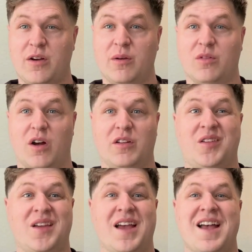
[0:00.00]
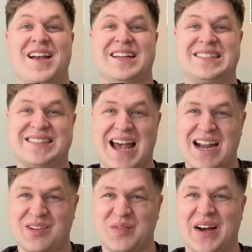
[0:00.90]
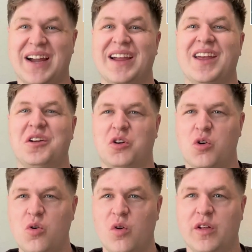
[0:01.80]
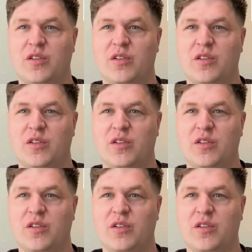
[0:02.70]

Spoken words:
It was honestly satisfying and cool.